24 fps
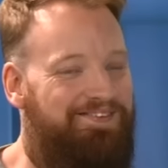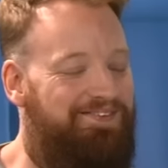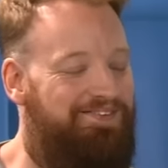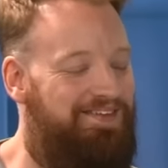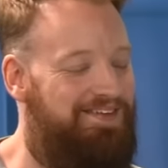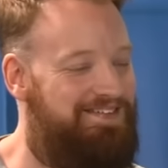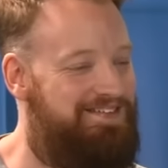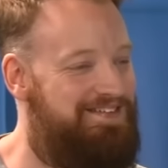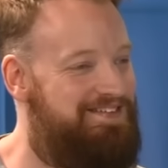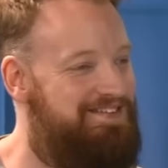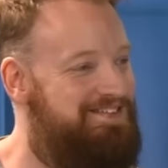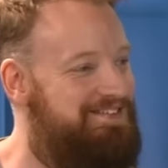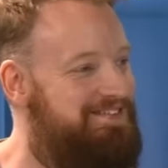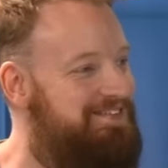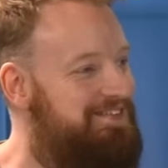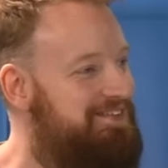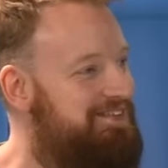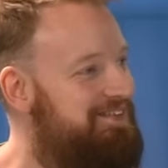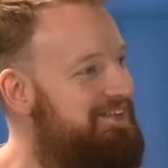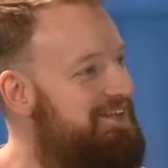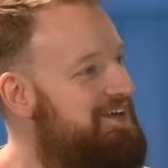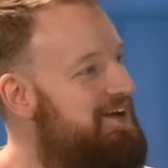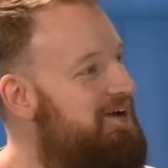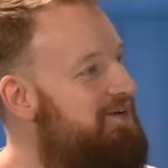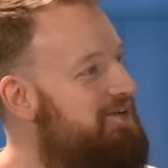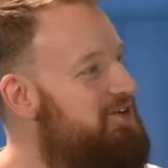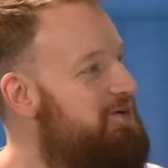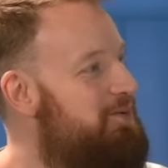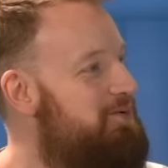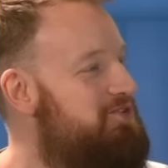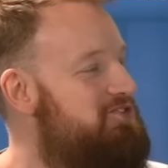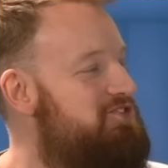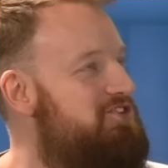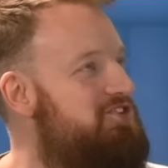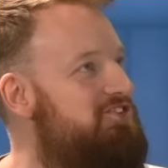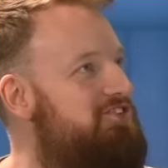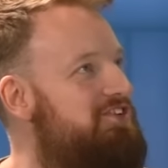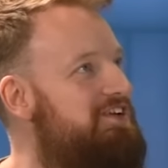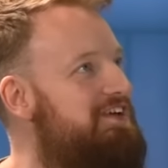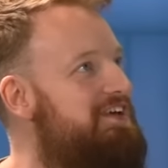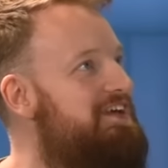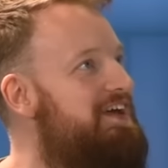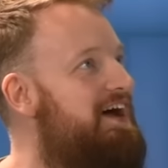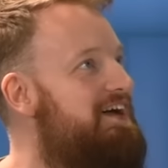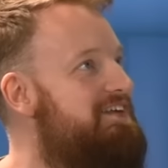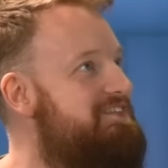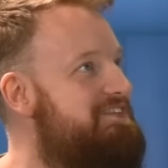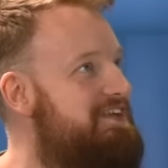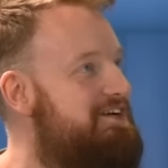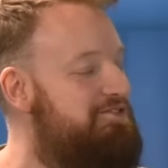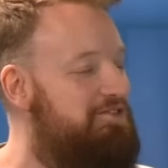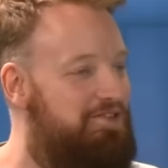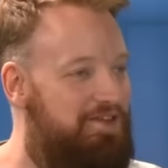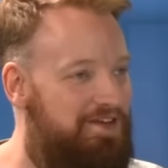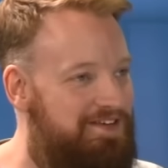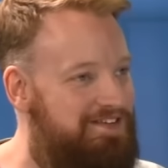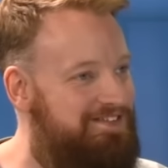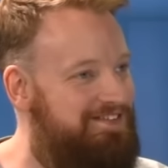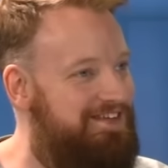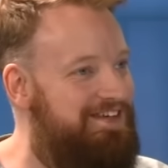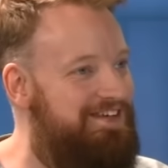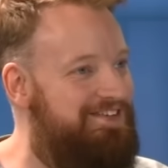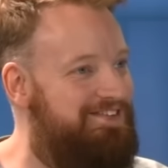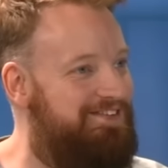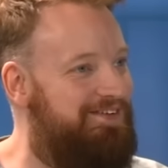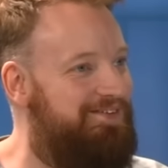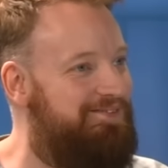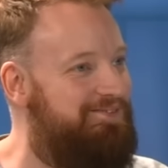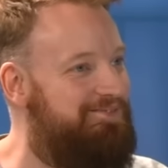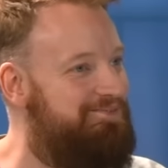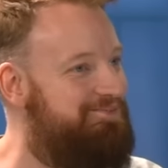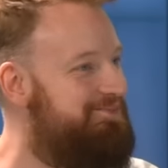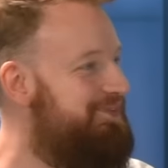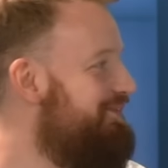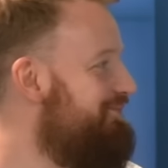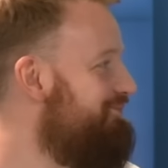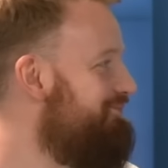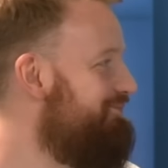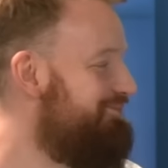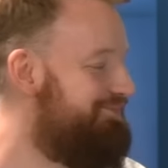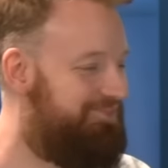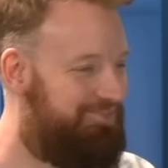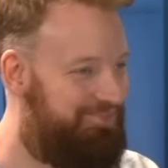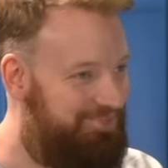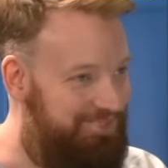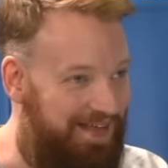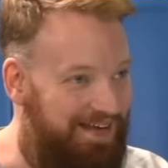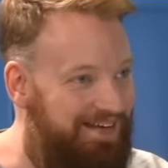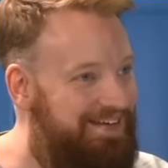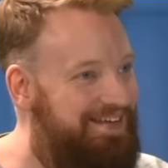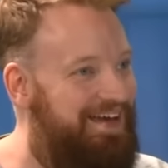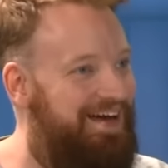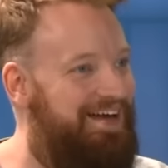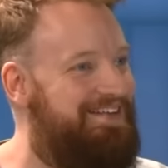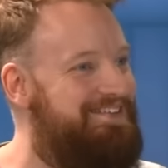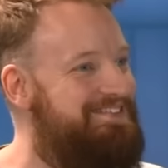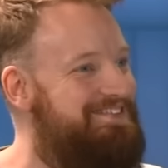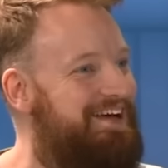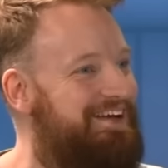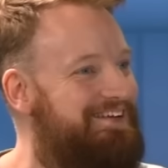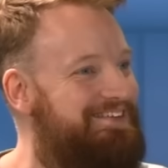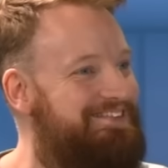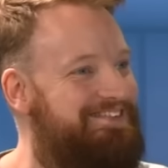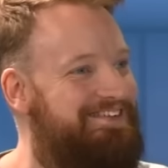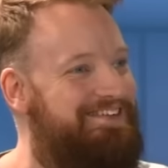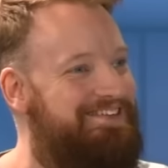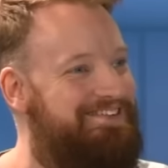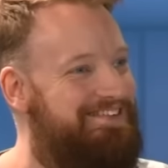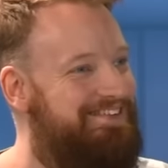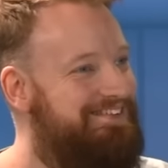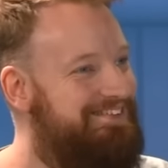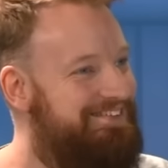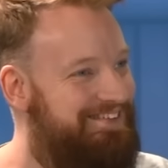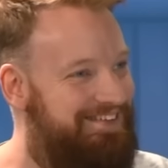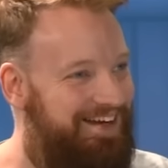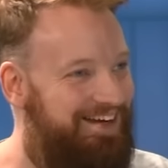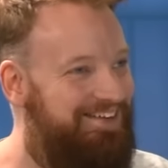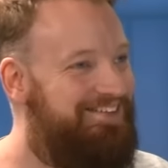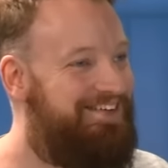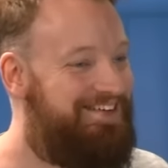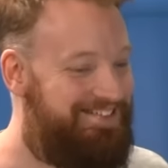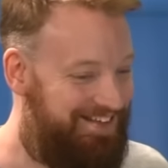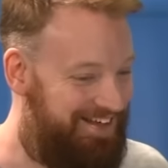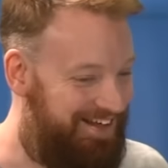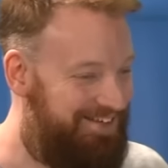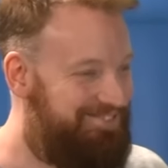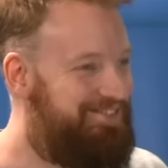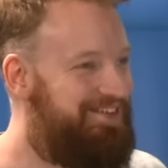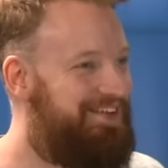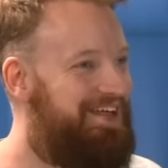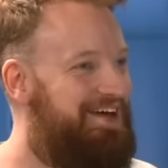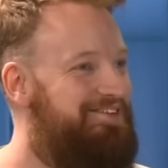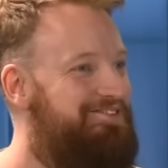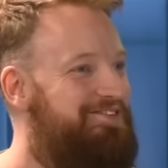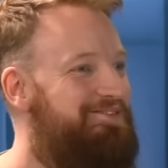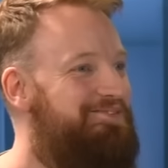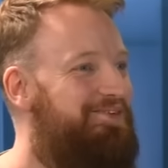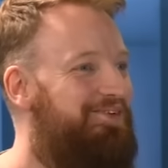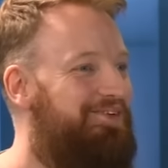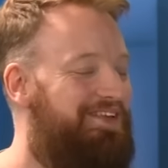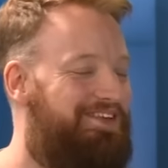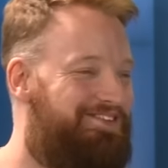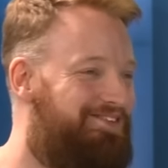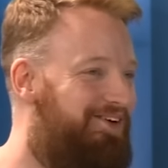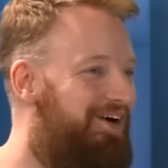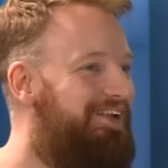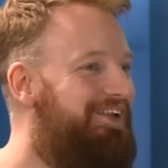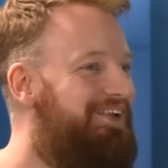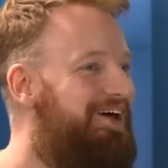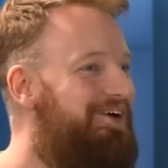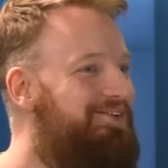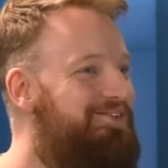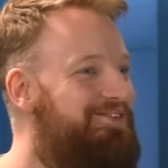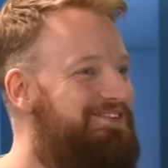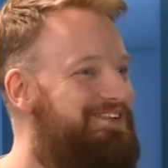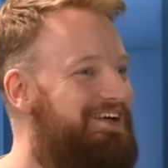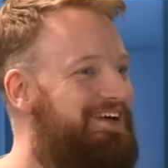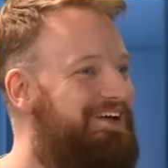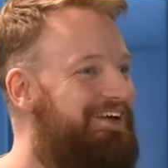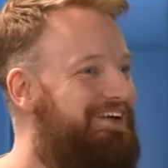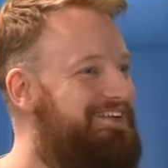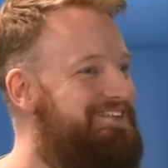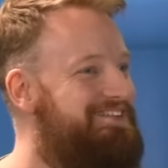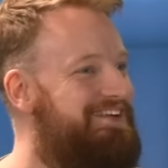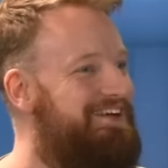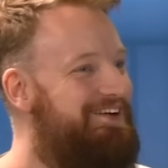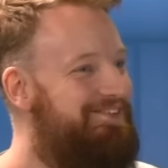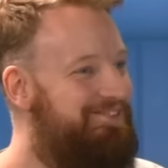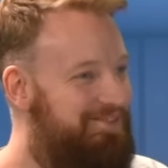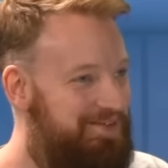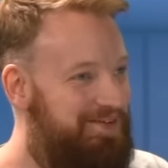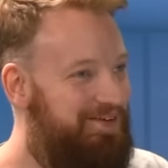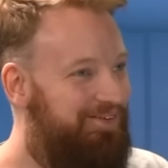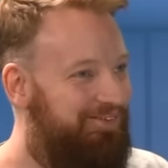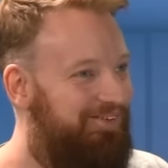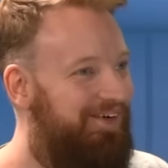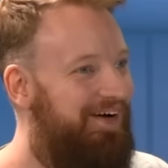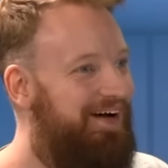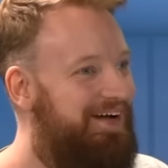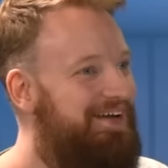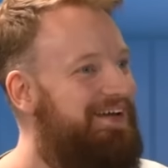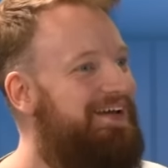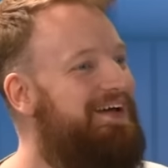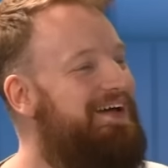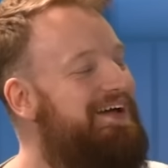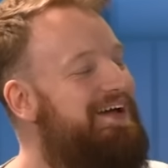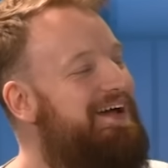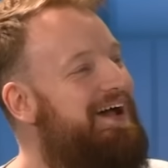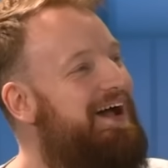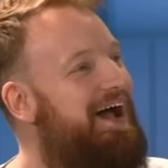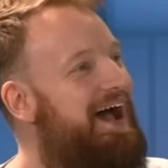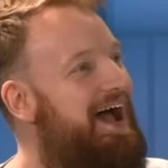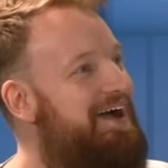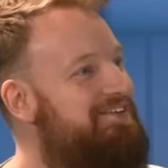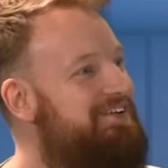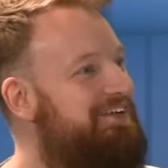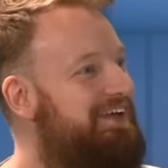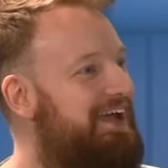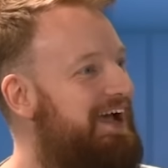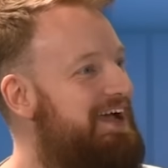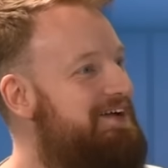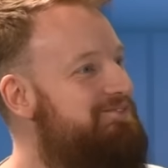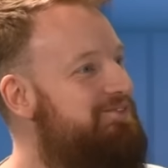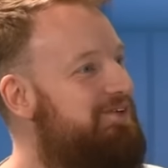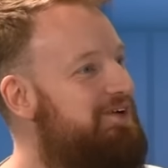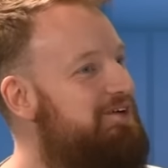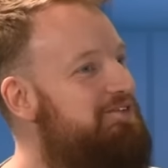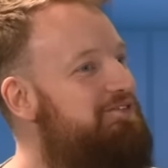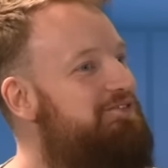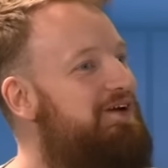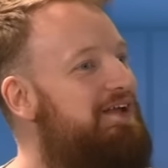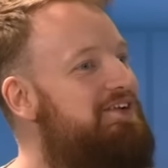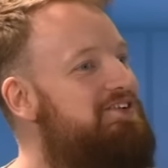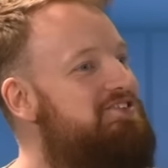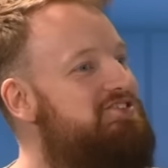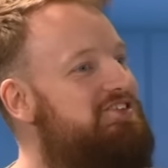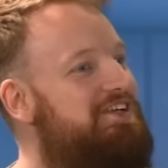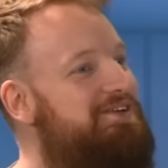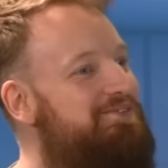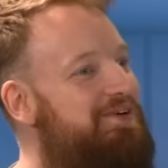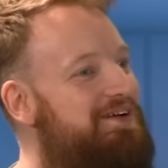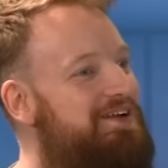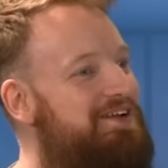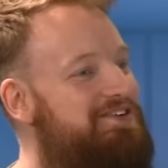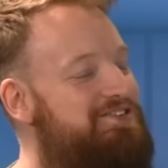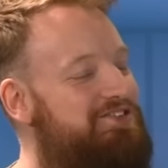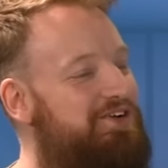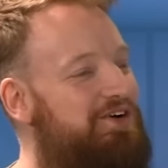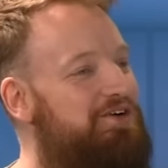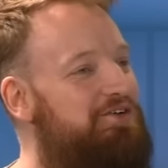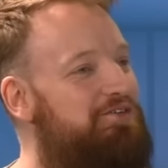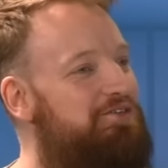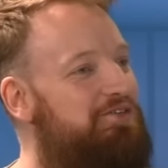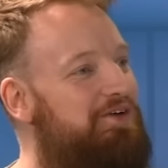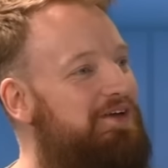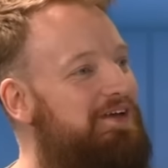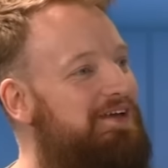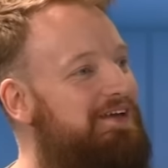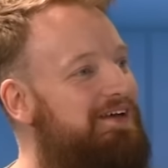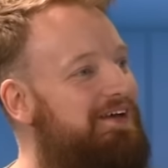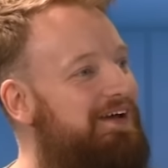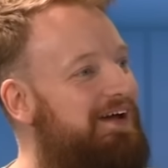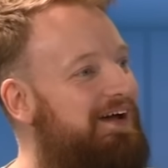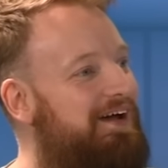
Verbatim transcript: This is the only opportunity he has left this season, but then he has next season. He's going to be there for more. It's not a loan deal, is it? It will be all right. Harry Kane will eventually win a trophy,